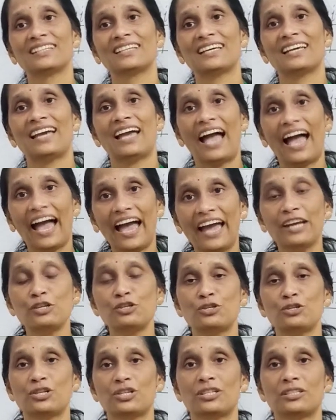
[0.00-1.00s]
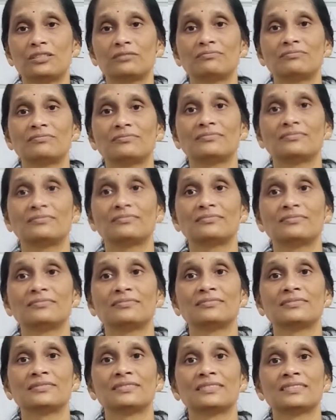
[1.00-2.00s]
And
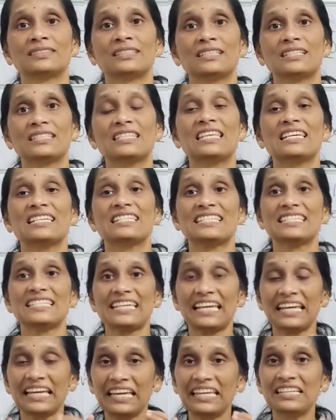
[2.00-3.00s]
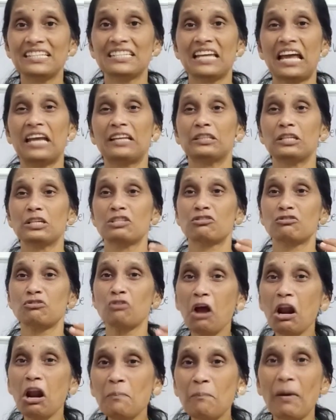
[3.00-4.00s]
the second and the
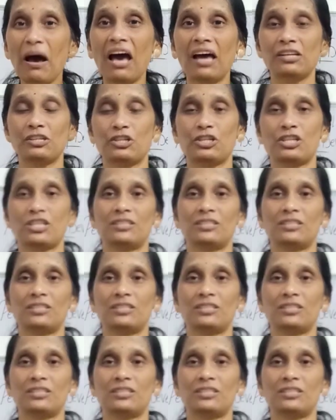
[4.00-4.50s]
sole part